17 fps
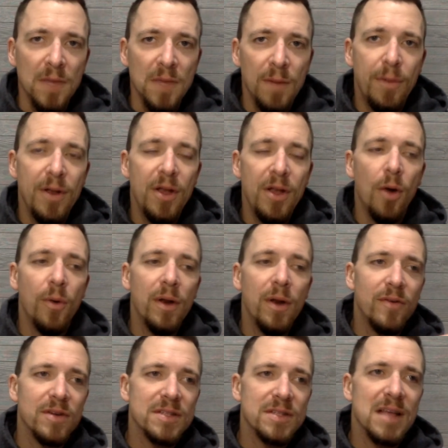But no one
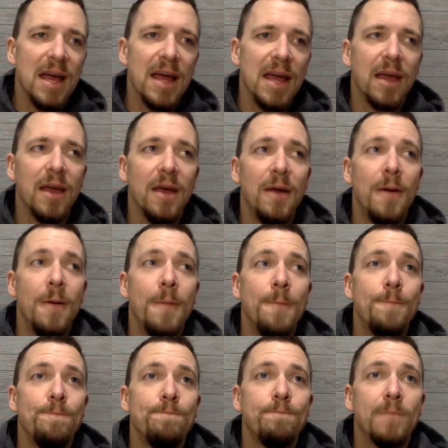ever is like,
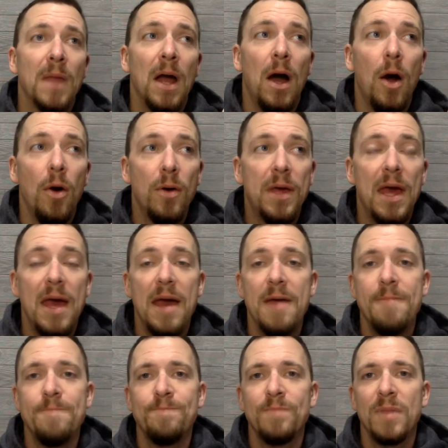
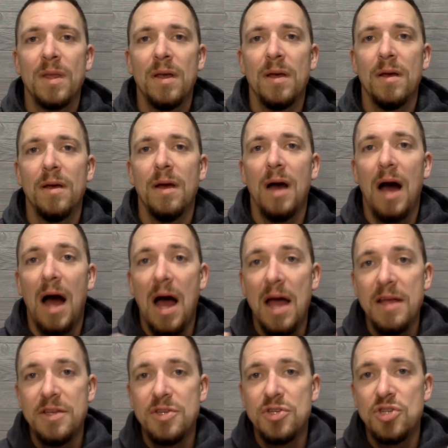okay,
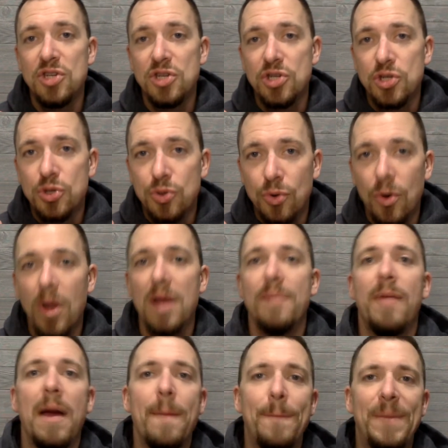I destroyed
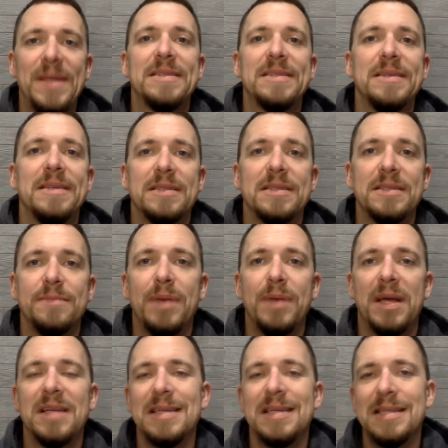my business
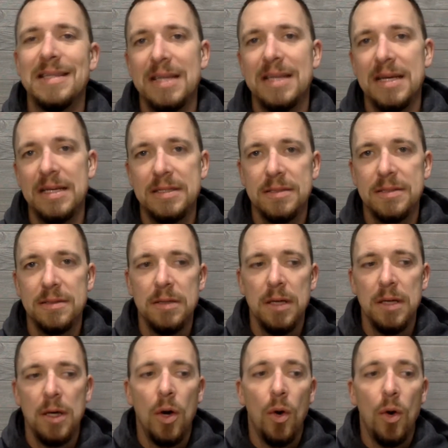because I did this.
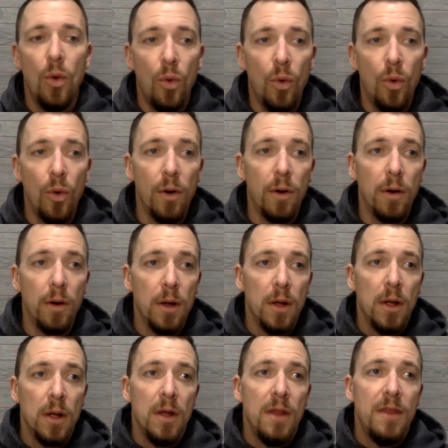Or
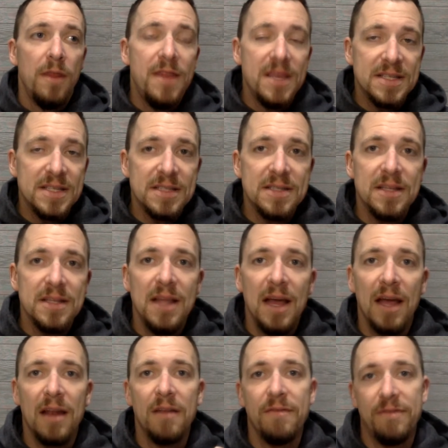this is the
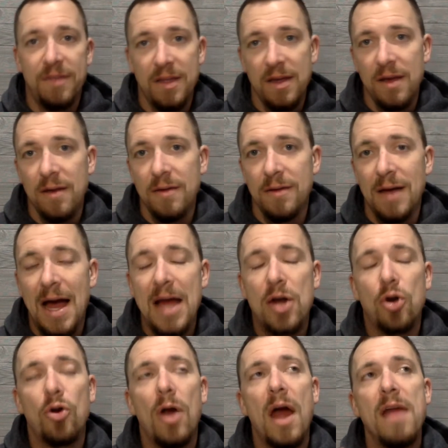negative thing. I
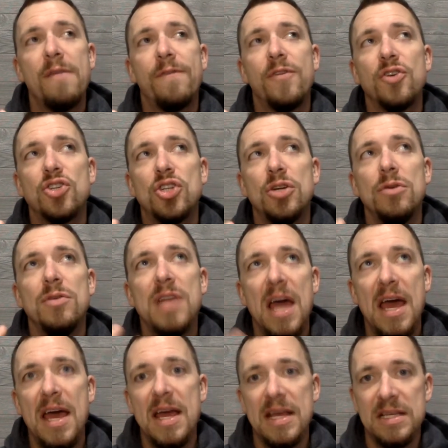cried for two
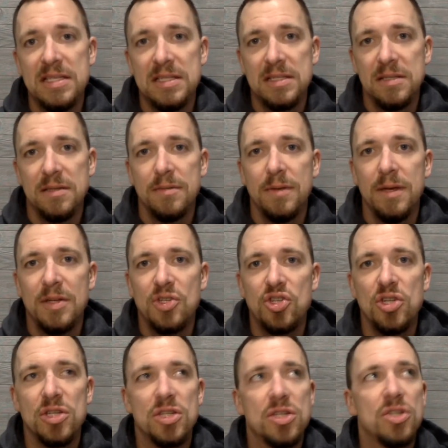days. It's
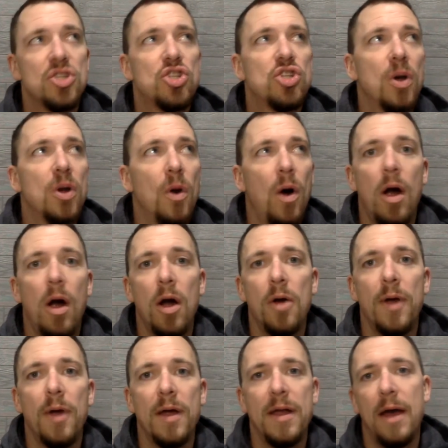just so
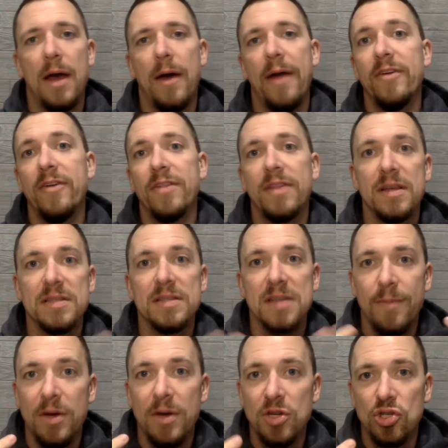hard right now. Everything is
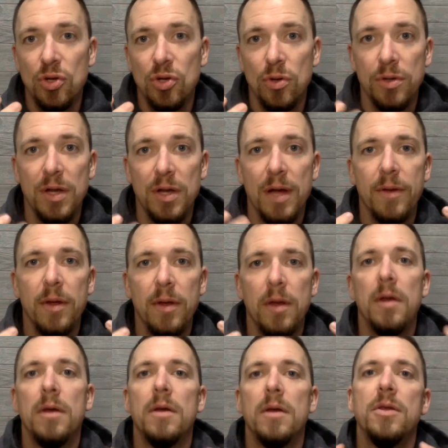on my shoulder. I,
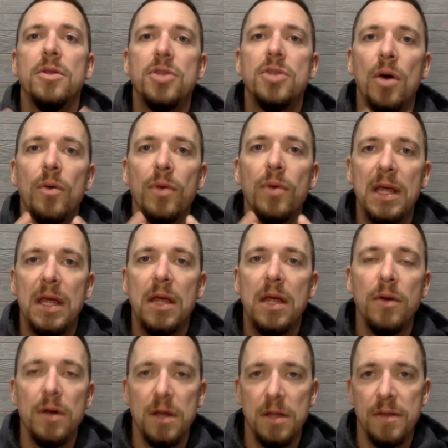you don't
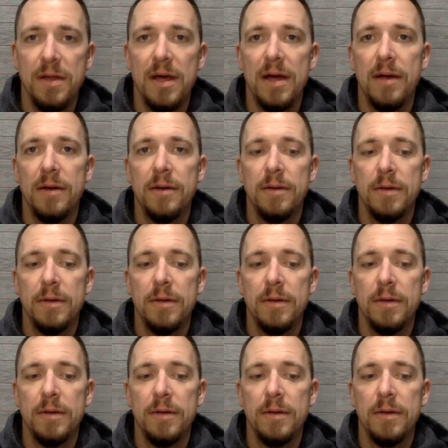hear any of that.